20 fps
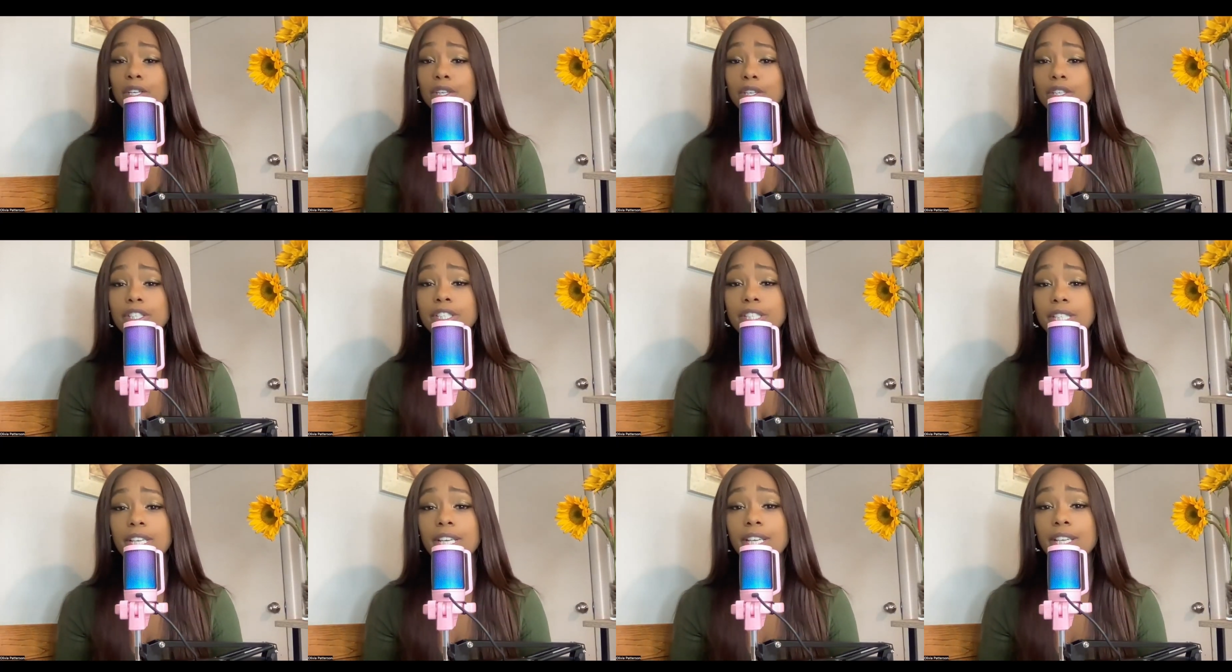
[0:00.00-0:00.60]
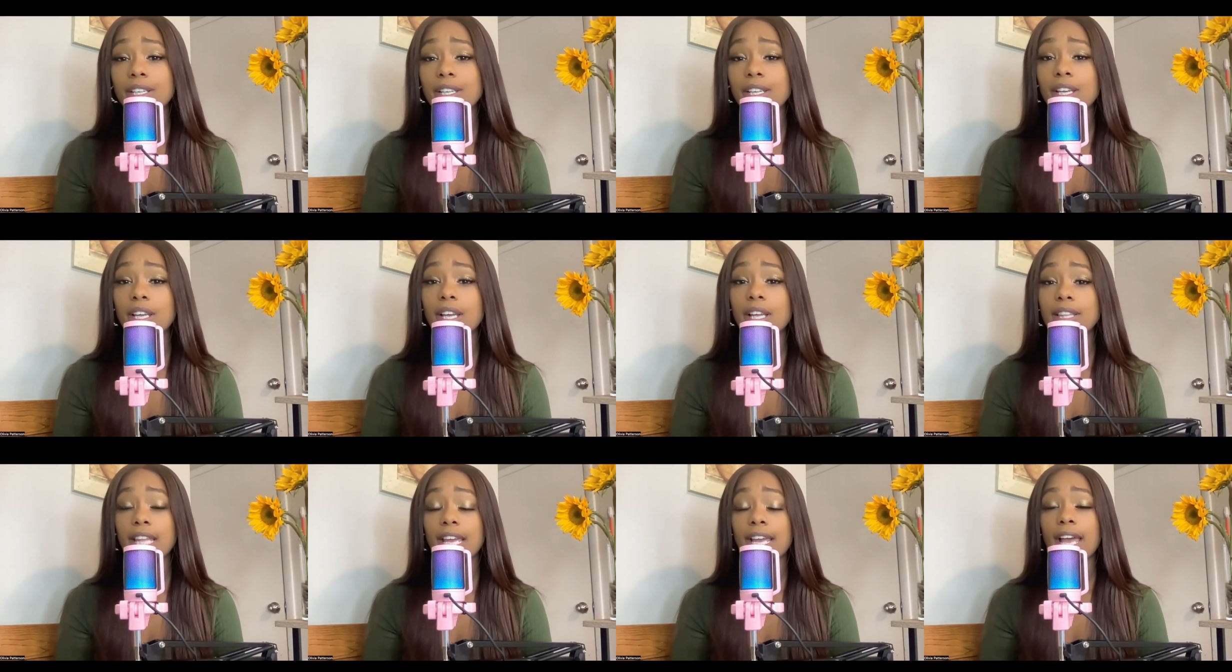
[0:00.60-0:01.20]
your skin,
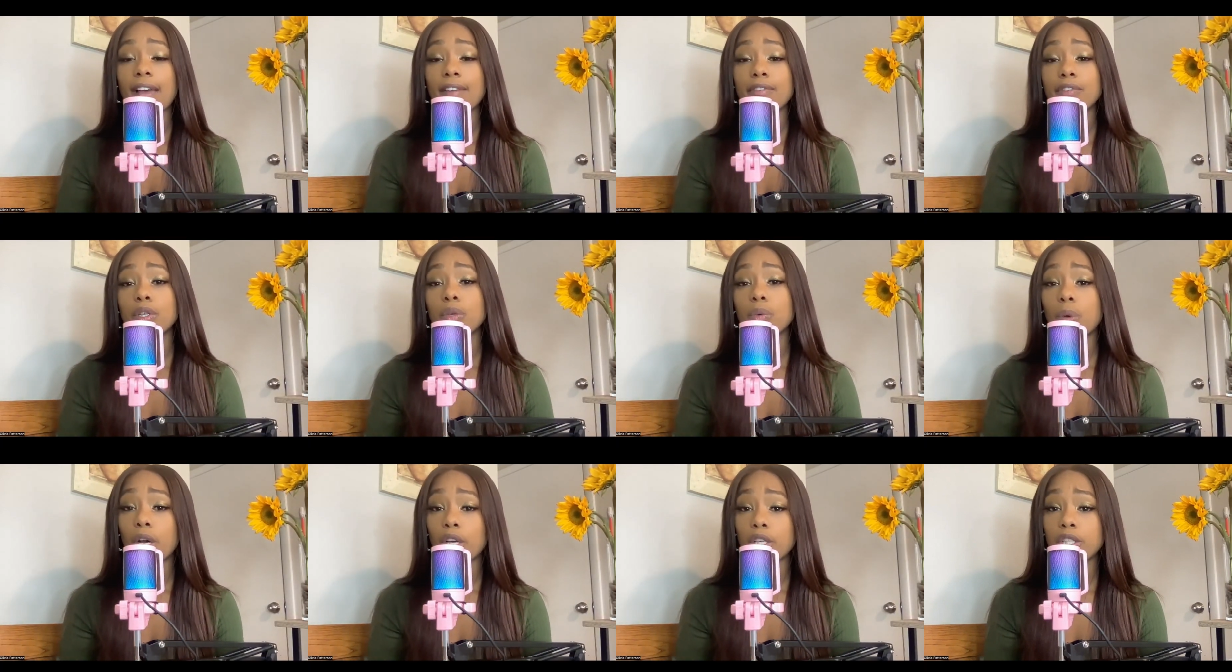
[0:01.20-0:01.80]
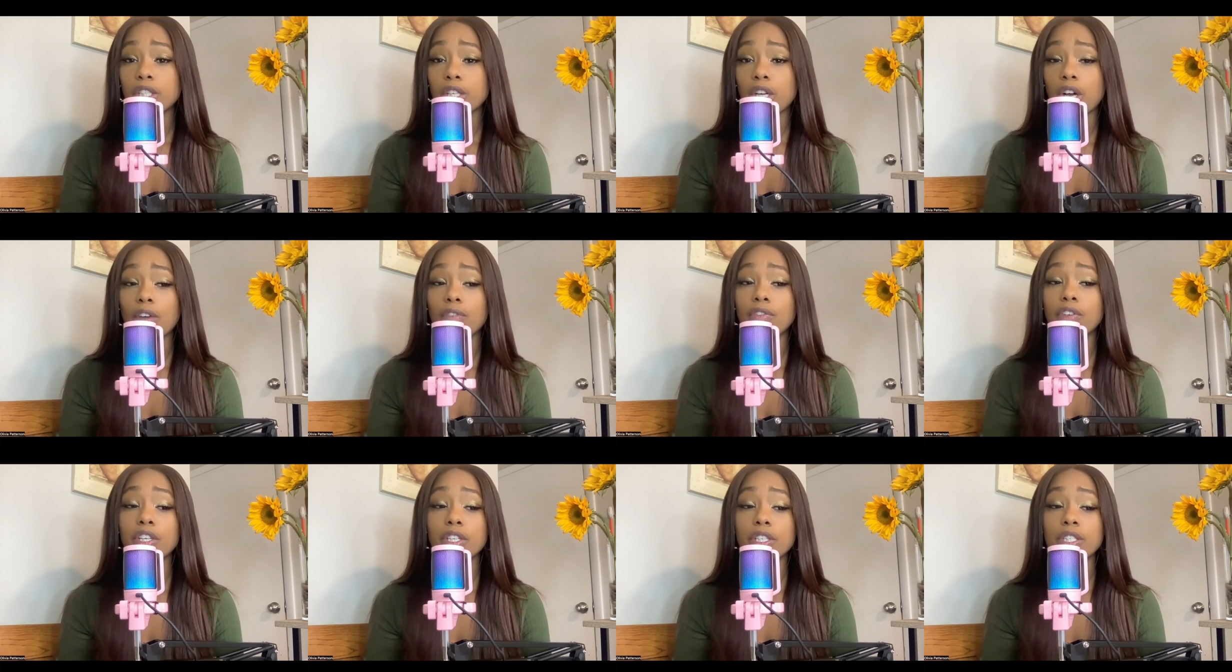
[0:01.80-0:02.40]
like after you wash it
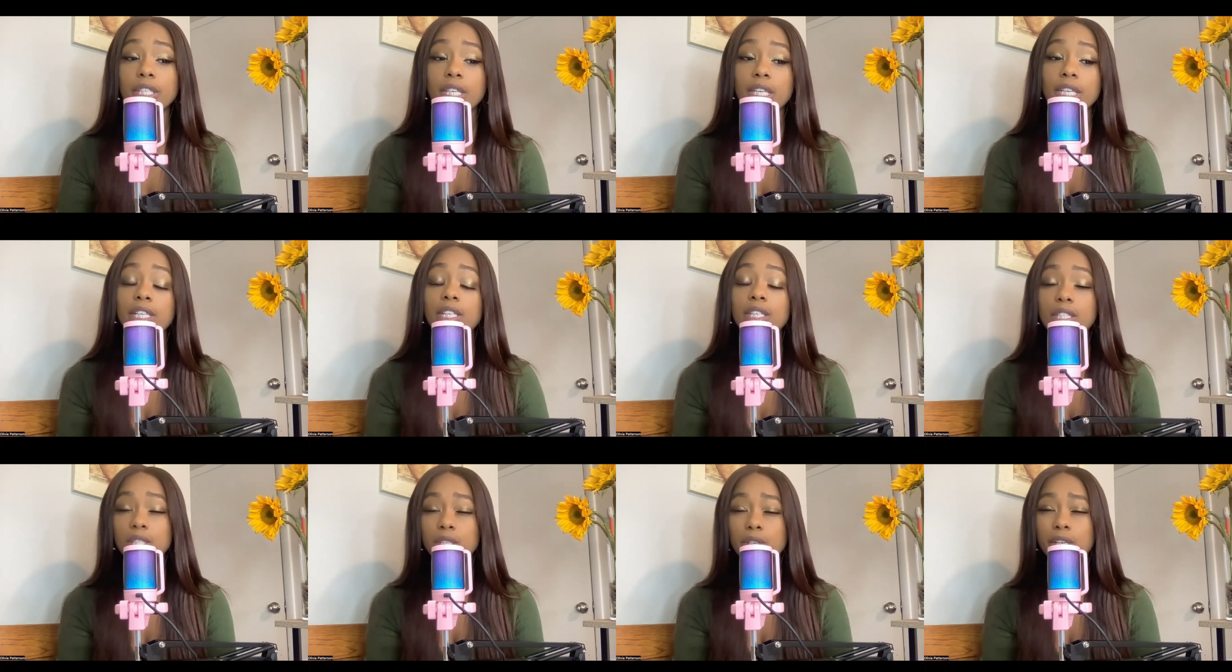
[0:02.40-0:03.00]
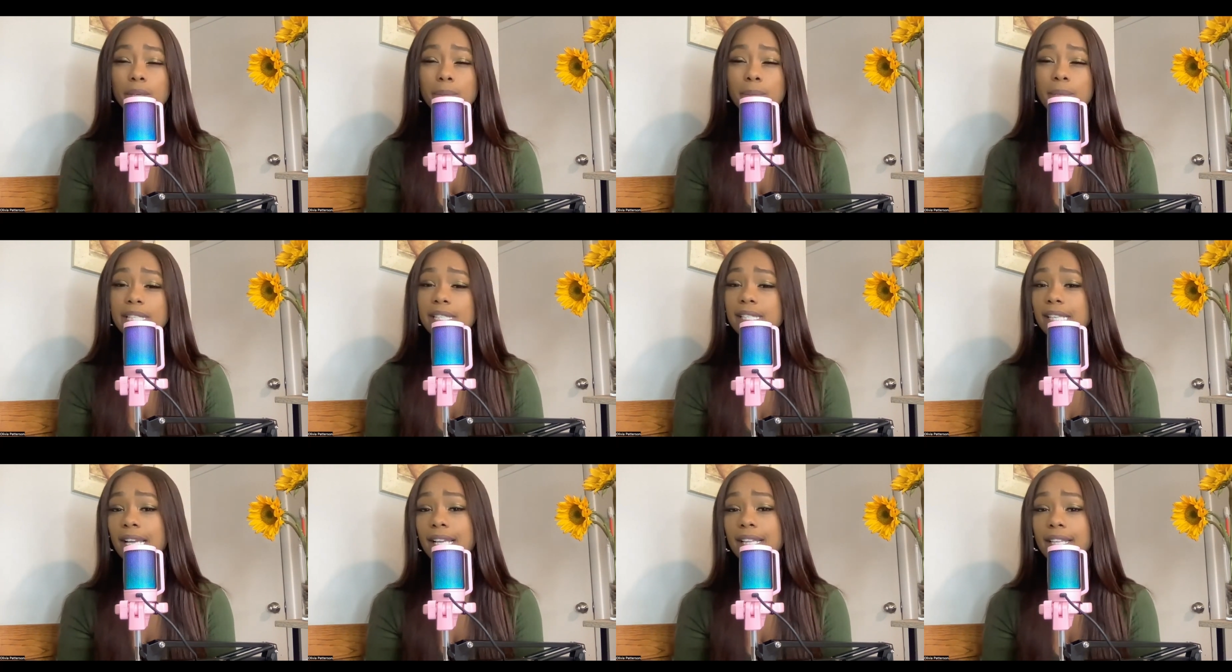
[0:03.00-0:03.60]
off, your skin is still going to
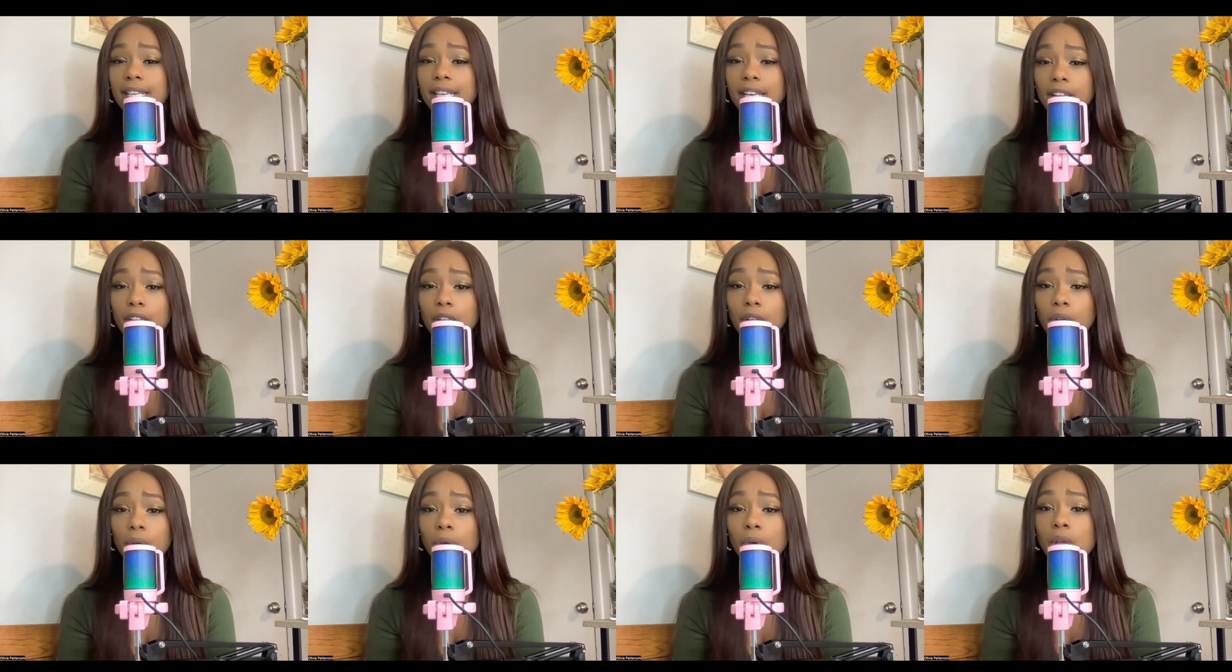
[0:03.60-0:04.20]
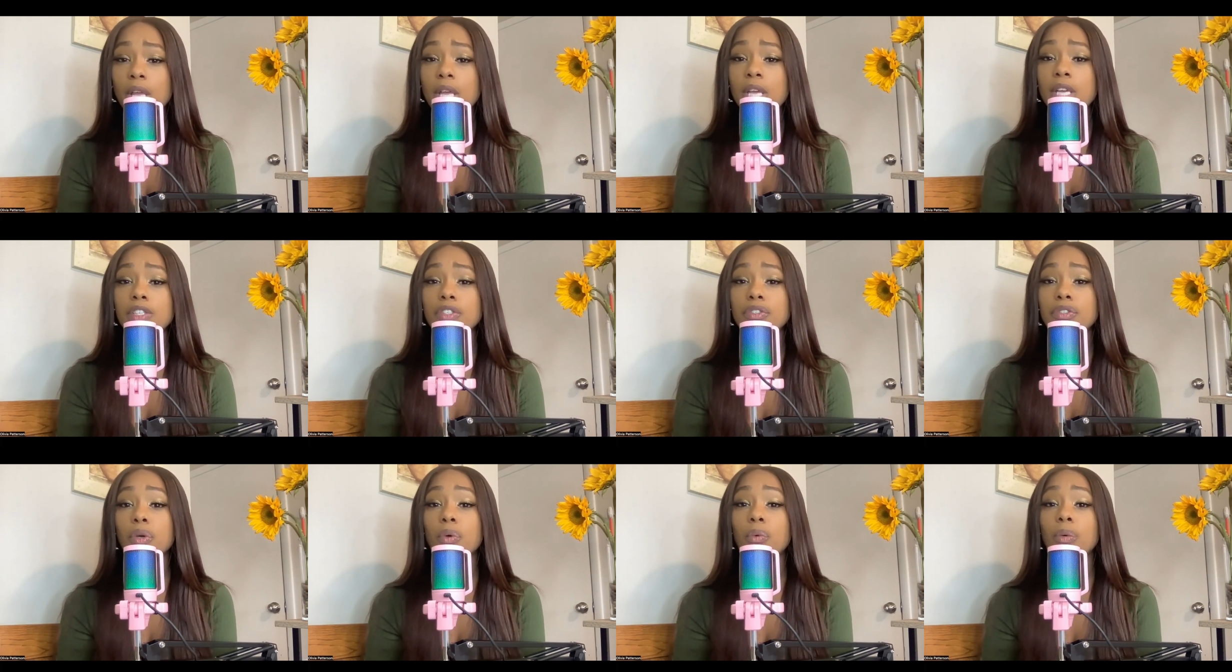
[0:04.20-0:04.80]
be slightly yellow.
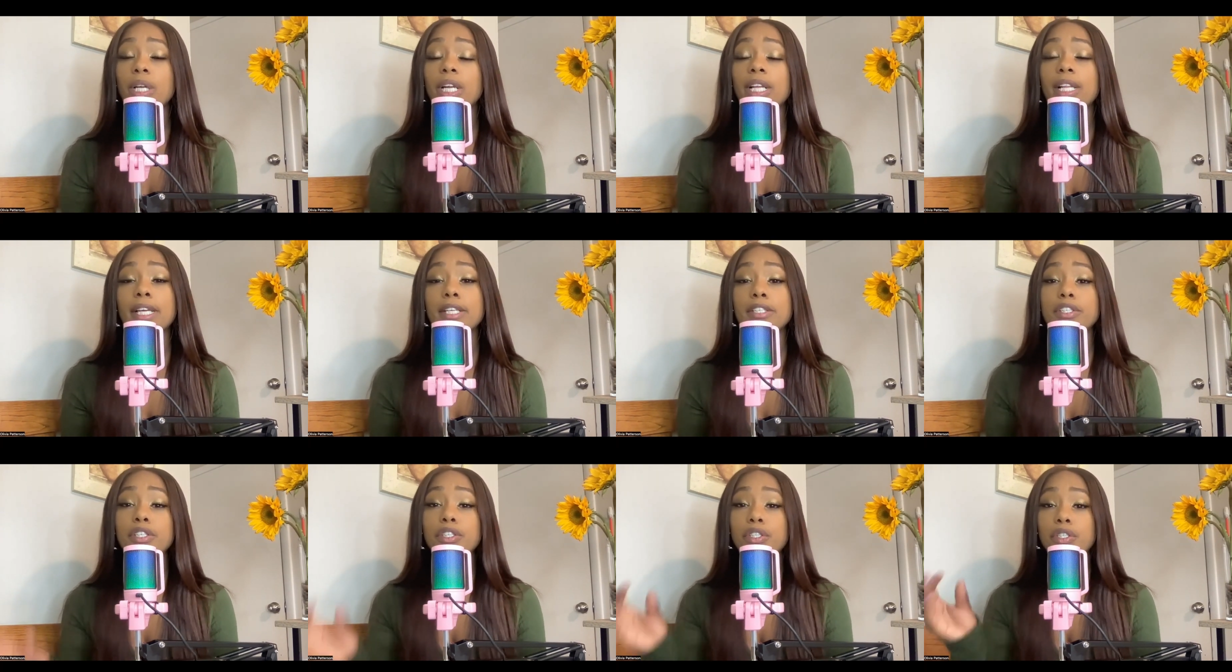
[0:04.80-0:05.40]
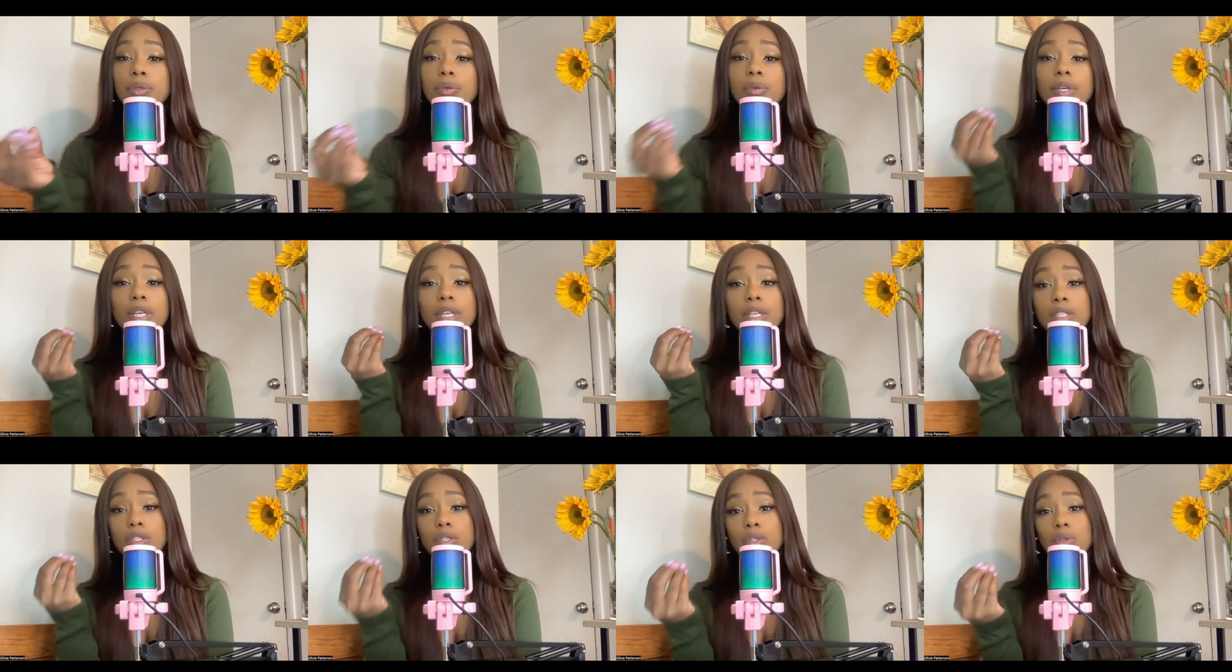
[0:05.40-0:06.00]
So, what I like to do
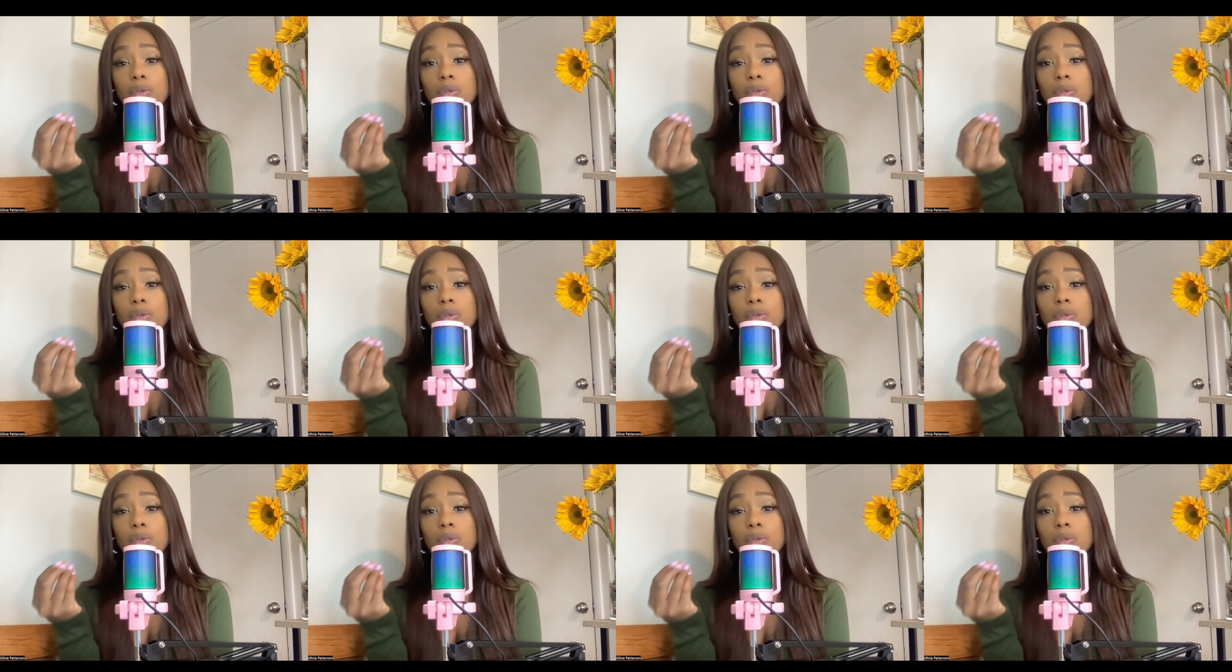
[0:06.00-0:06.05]
is